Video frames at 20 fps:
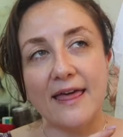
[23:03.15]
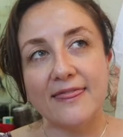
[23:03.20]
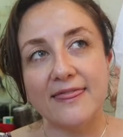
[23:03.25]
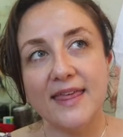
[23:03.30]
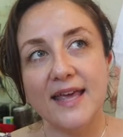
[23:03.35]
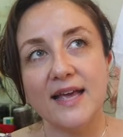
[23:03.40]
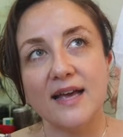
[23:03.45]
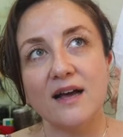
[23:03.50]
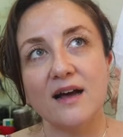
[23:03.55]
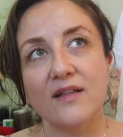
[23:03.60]
I
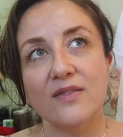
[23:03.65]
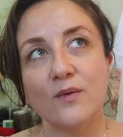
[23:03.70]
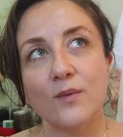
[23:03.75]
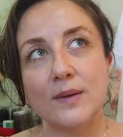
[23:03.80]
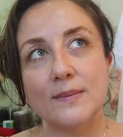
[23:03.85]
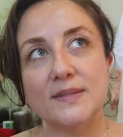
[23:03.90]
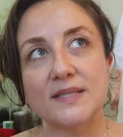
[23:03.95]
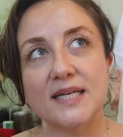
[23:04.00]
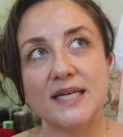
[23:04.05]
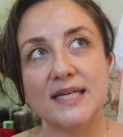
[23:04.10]
think on the
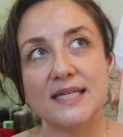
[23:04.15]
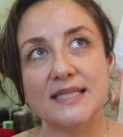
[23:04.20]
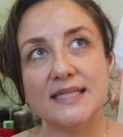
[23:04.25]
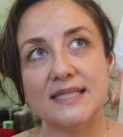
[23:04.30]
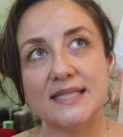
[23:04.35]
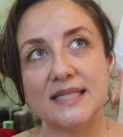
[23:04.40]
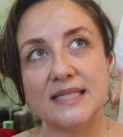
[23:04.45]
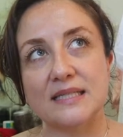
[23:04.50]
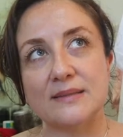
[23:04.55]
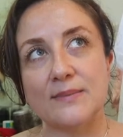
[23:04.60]
website it
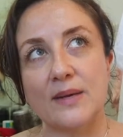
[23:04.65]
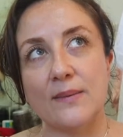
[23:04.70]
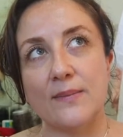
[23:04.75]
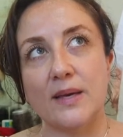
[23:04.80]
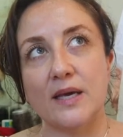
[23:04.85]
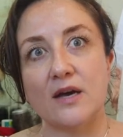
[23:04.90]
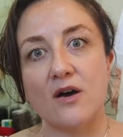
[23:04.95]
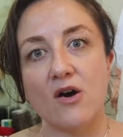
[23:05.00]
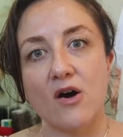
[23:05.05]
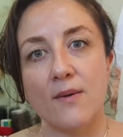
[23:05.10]
says
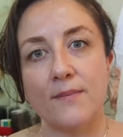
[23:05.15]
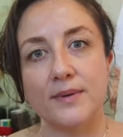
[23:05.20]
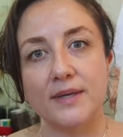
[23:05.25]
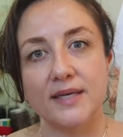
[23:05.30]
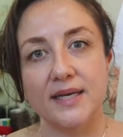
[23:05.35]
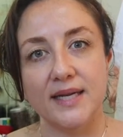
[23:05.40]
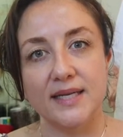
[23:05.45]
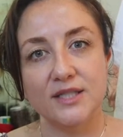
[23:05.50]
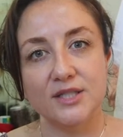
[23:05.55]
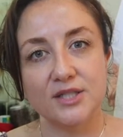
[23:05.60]
maybe
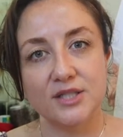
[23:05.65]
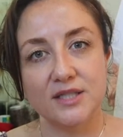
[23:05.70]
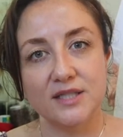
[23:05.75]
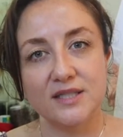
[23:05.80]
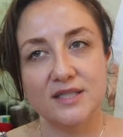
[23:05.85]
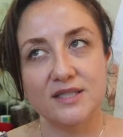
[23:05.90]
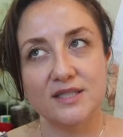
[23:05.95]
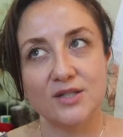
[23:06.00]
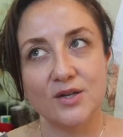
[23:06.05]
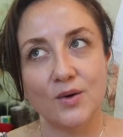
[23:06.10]

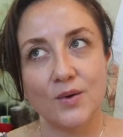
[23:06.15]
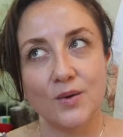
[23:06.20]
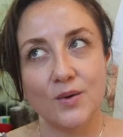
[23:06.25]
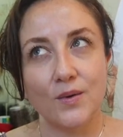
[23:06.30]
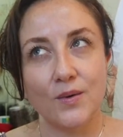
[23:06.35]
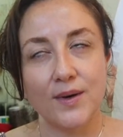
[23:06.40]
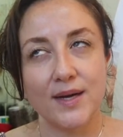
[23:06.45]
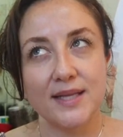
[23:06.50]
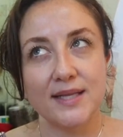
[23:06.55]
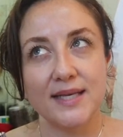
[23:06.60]
combination to
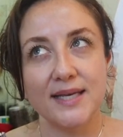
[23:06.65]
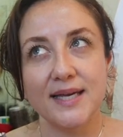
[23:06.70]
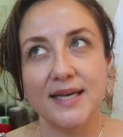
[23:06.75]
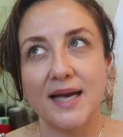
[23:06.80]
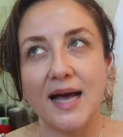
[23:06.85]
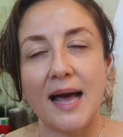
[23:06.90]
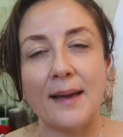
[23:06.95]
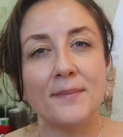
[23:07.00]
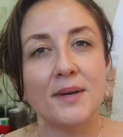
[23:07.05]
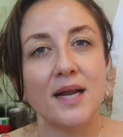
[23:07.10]

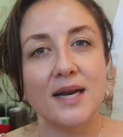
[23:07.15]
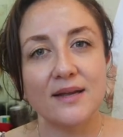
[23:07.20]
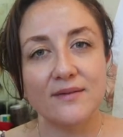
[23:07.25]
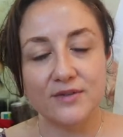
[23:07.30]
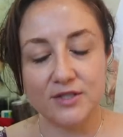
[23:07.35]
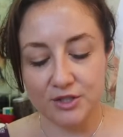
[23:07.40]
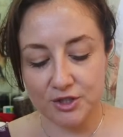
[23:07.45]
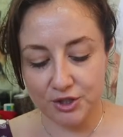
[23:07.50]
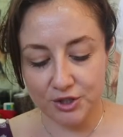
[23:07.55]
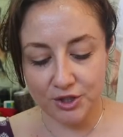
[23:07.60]
oily. I'm not
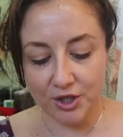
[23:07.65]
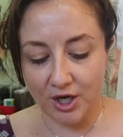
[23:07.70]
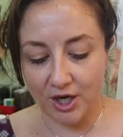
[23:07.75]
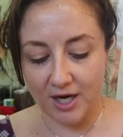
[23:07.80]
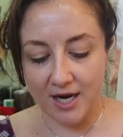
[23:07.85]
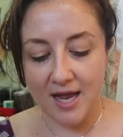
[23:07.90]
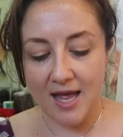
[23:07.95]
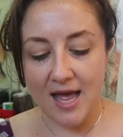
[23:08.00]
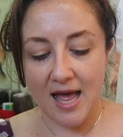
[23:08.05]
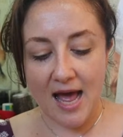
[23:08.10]
even
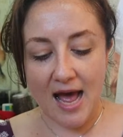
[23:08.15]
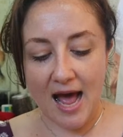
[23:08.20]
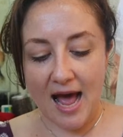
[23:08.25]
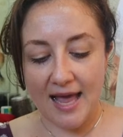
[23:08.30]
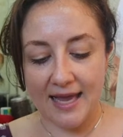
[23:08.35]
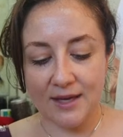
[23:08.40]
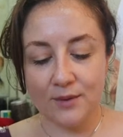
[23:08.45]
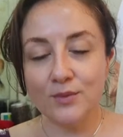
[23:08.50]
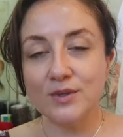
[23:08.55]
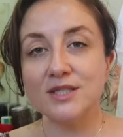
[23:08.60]
sure.
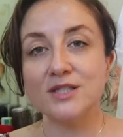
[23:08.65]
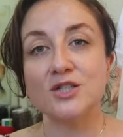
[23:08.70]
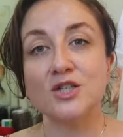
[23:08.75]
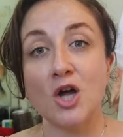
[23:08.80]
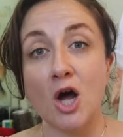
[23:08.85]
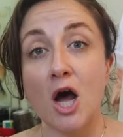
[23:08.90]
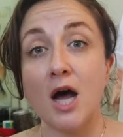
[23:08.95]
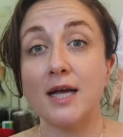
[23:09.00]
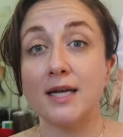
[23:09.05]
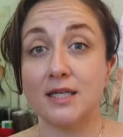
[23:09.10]
It was
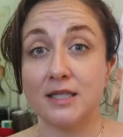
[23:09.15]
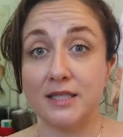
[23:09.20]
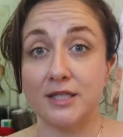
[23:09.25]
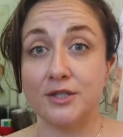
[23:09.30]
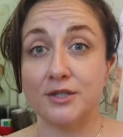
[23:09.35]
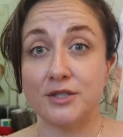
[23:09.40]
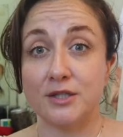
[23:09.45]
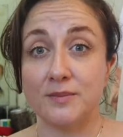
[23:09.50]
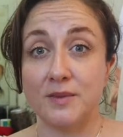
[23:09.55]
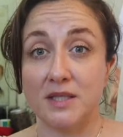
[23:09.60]
not
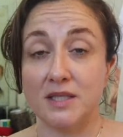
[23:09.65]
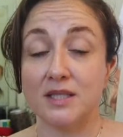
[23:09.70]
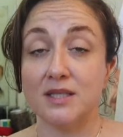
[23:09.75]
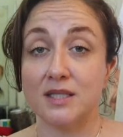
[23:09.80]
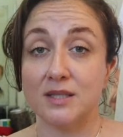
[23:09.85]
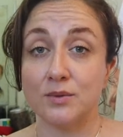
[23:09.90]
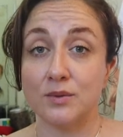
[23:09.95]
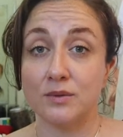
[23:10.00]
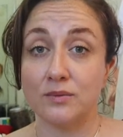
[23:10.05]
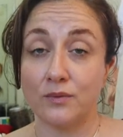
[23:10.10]
clear to me that
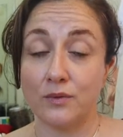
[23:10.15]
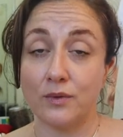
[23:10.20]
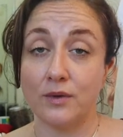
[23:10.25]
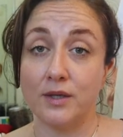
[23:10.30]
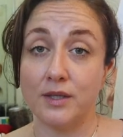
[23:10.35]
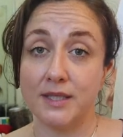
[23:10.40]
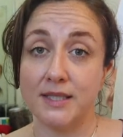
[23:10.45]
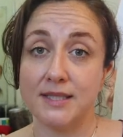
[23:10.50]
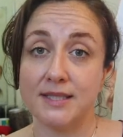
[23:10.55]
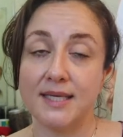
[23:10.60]
this was for
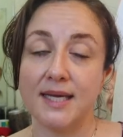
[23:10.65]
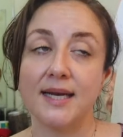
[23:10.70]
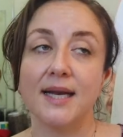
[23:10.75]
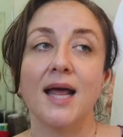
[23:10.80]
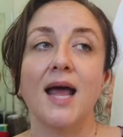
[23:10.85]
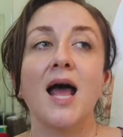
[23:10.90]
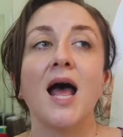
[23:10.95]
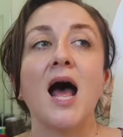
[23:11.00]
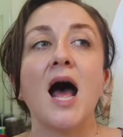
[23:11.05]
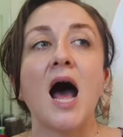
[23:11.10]
oily skin.